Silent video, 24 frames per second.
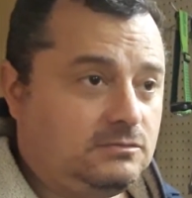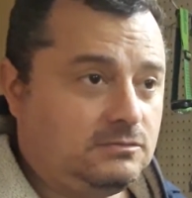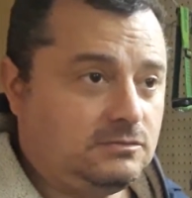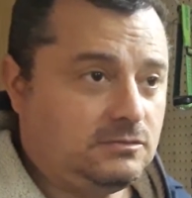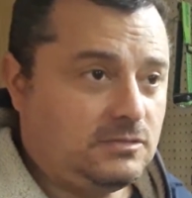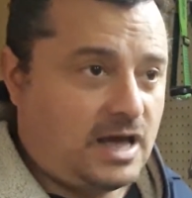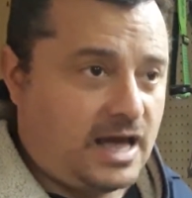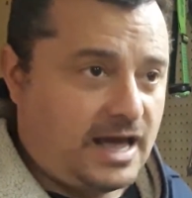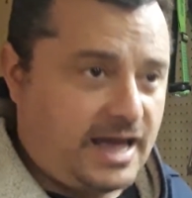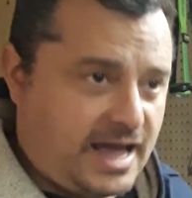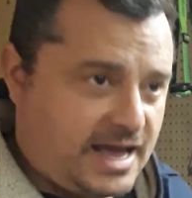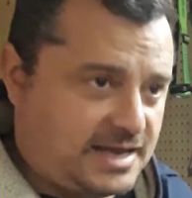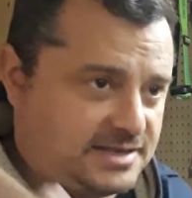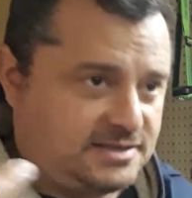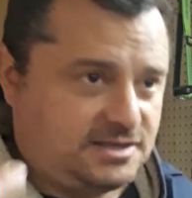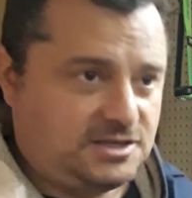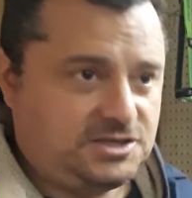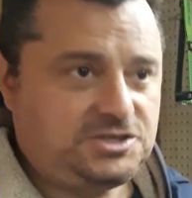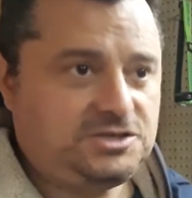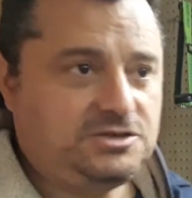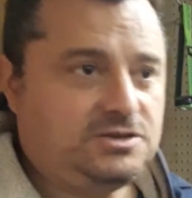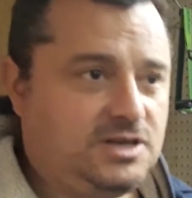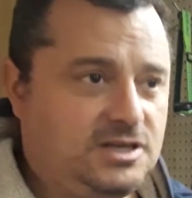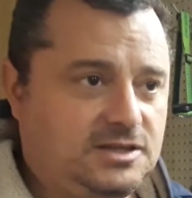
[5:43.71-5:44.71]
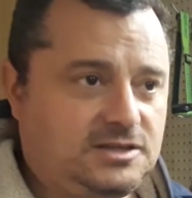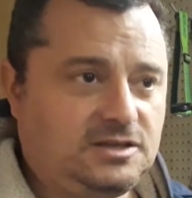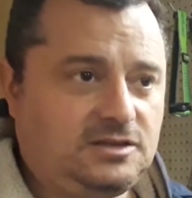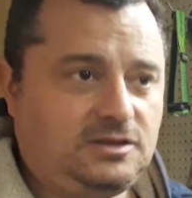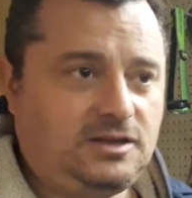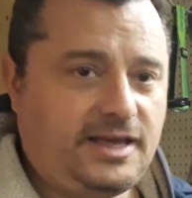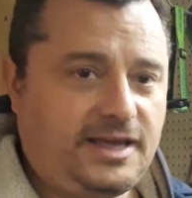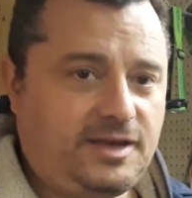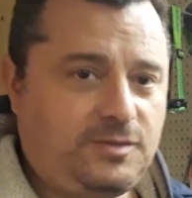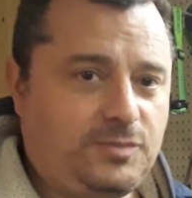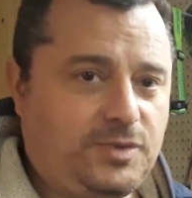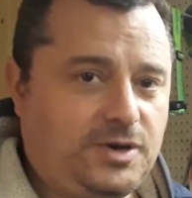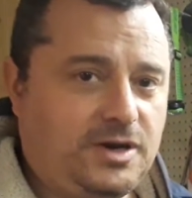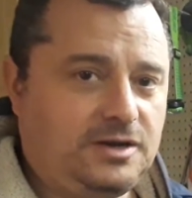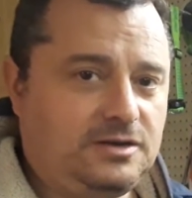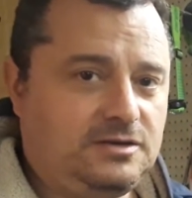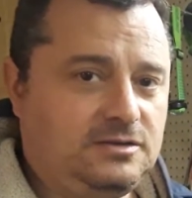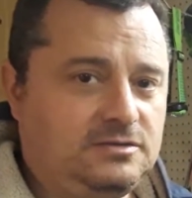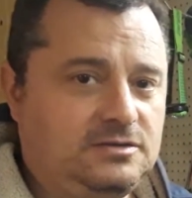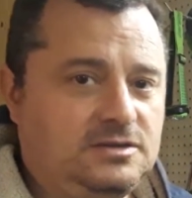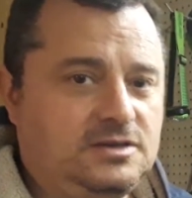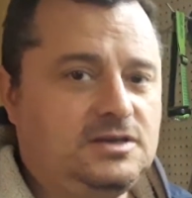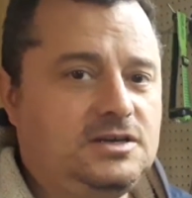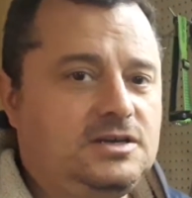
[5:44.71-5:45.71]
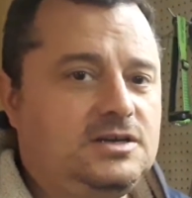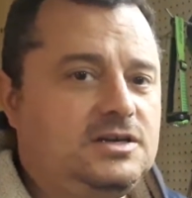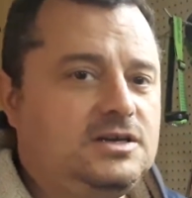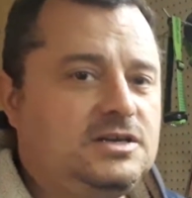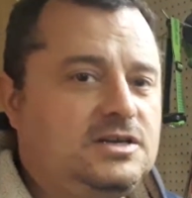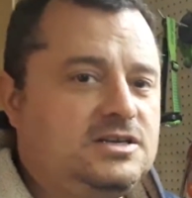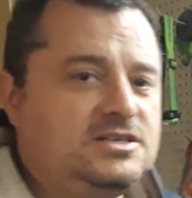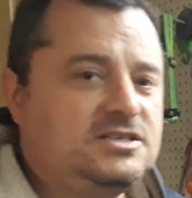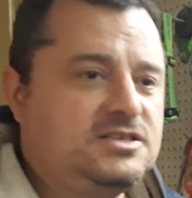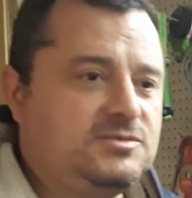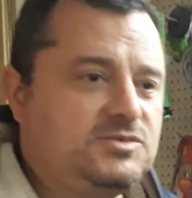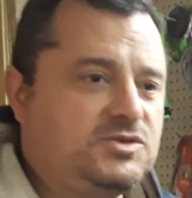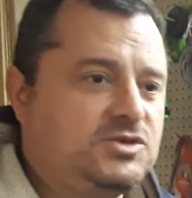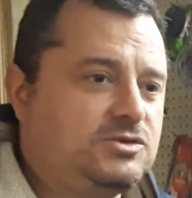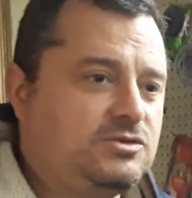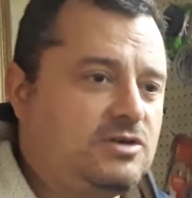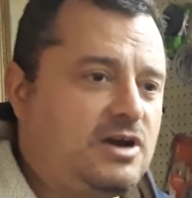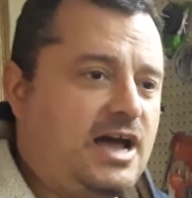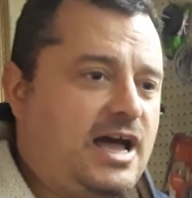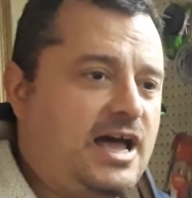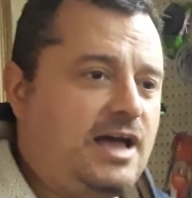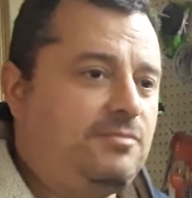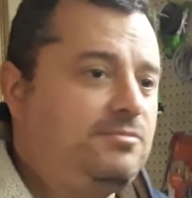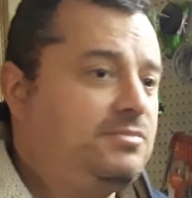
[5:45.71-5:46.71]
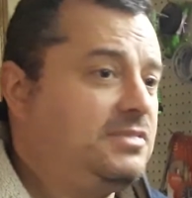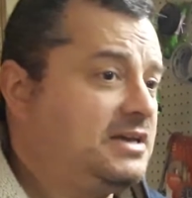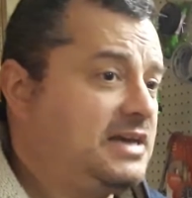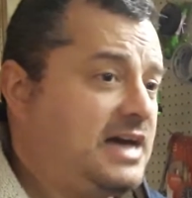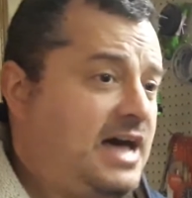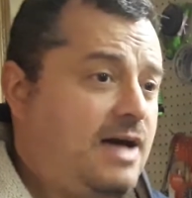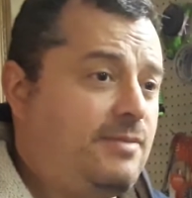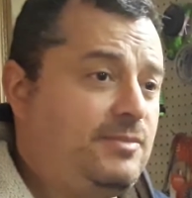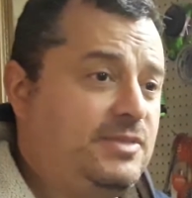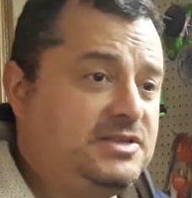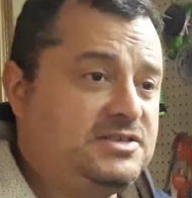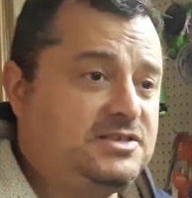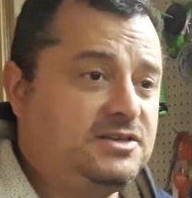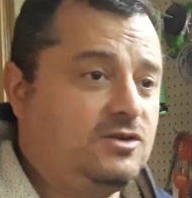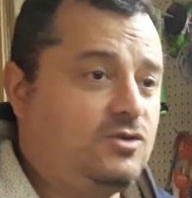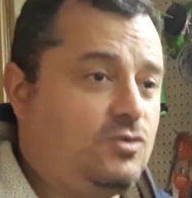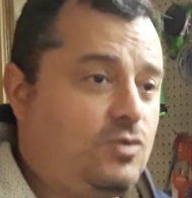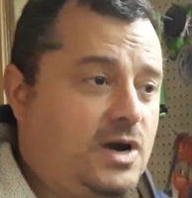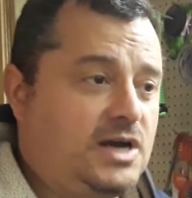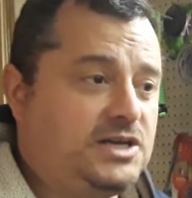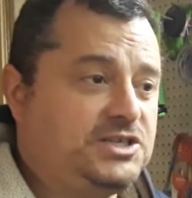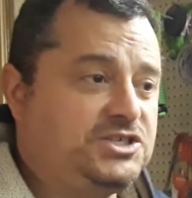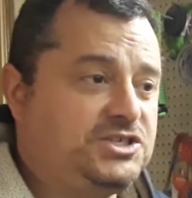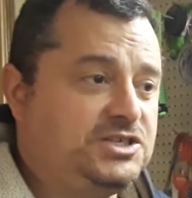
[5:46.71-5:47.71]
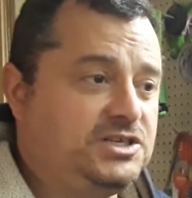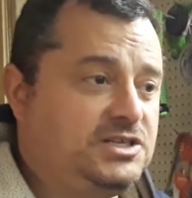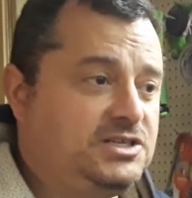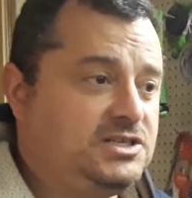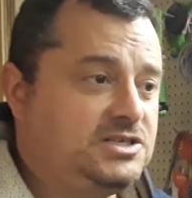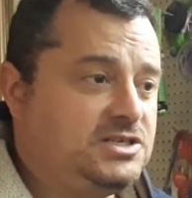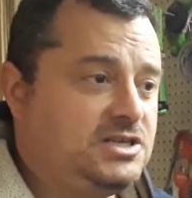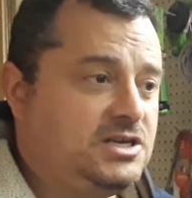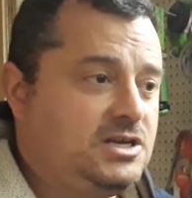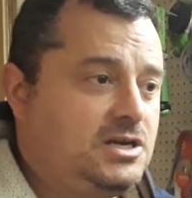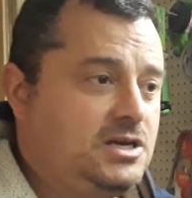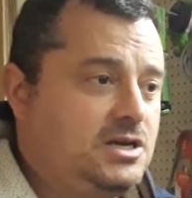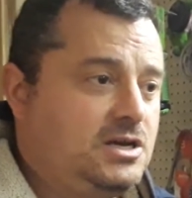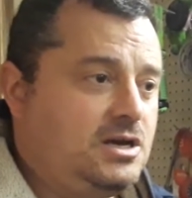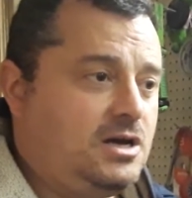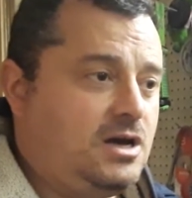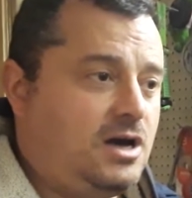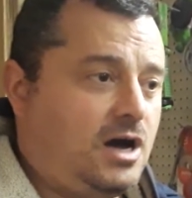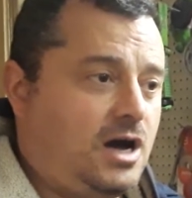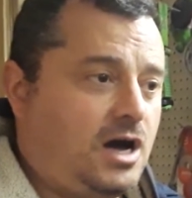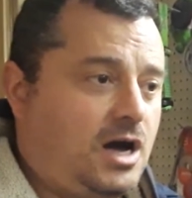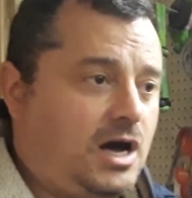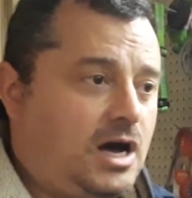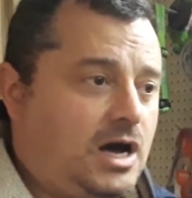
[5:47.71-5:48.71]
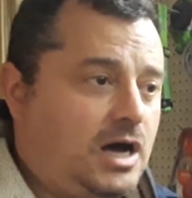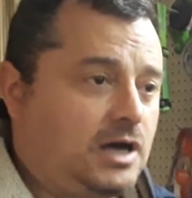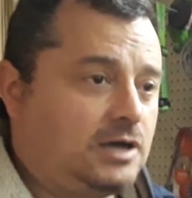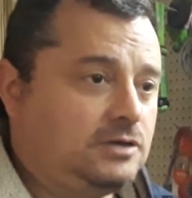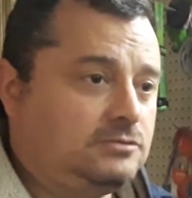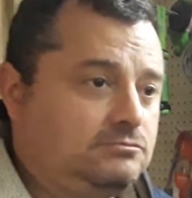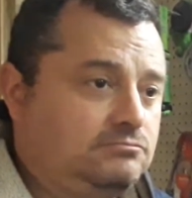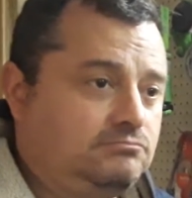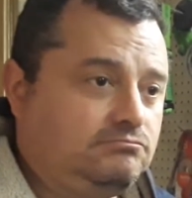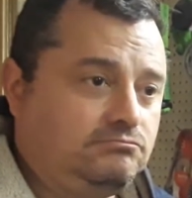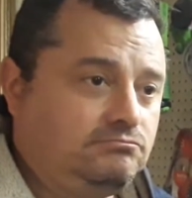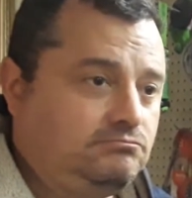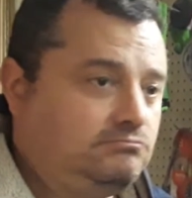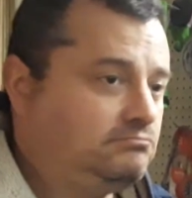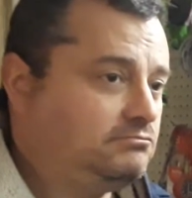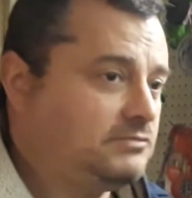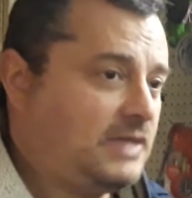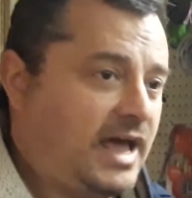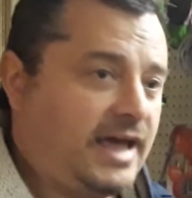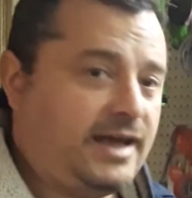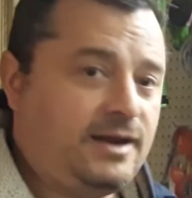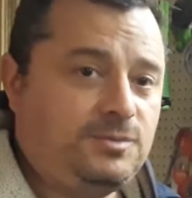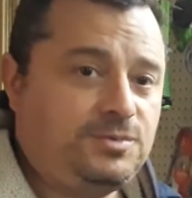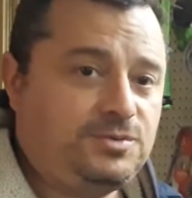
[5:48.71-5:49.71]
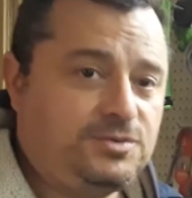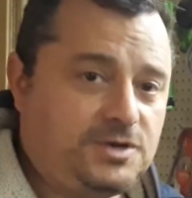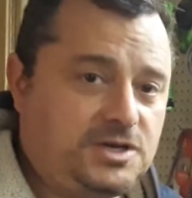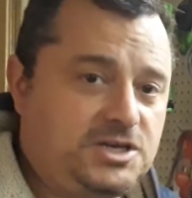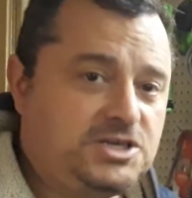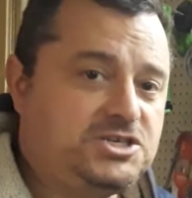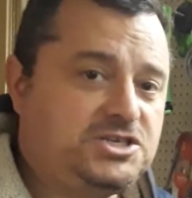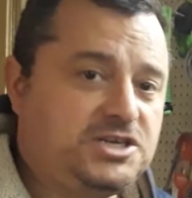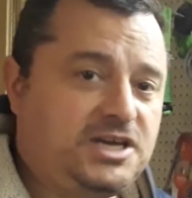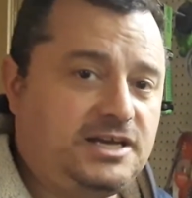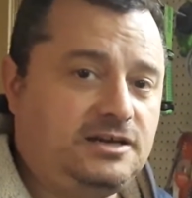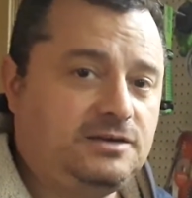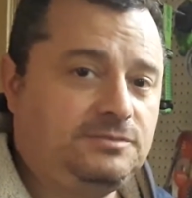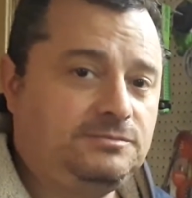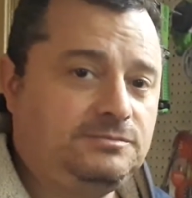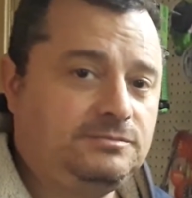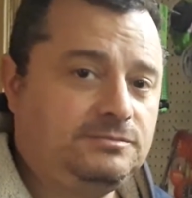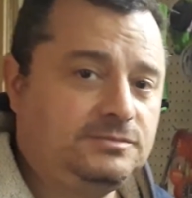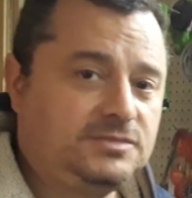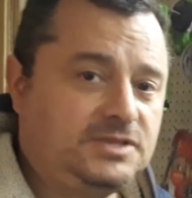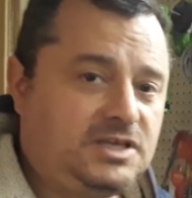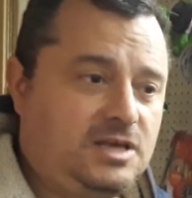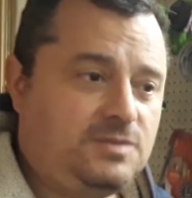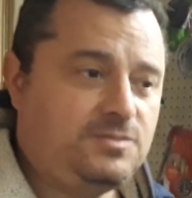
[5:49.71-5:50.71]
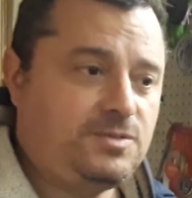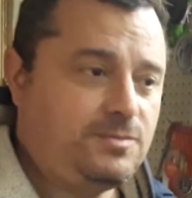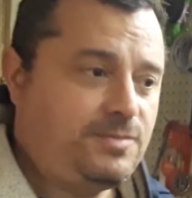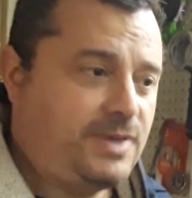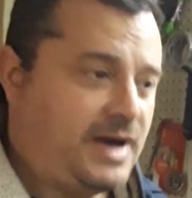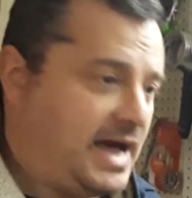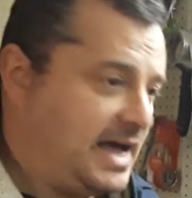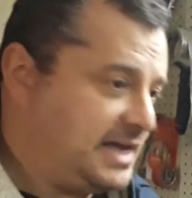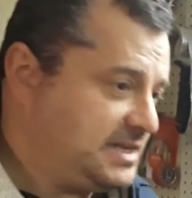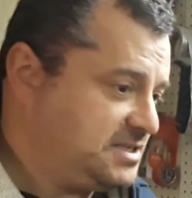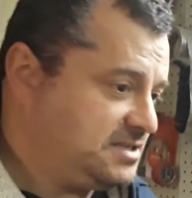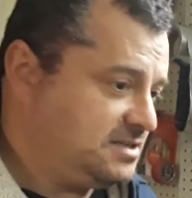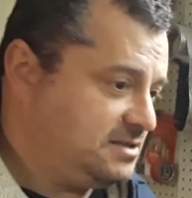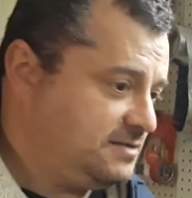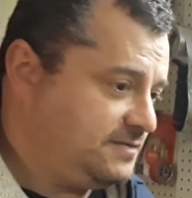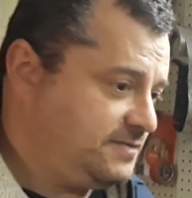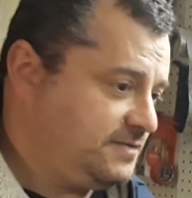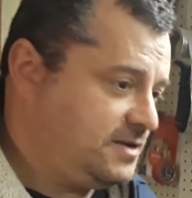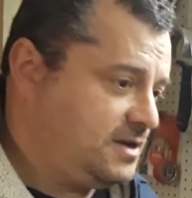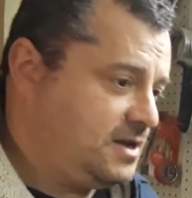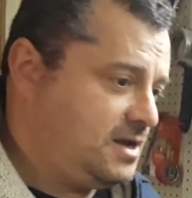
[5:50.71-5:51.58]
I ask that you hit the like button, subscribe, comments and questions. I'd appreciate them. Keep it positive.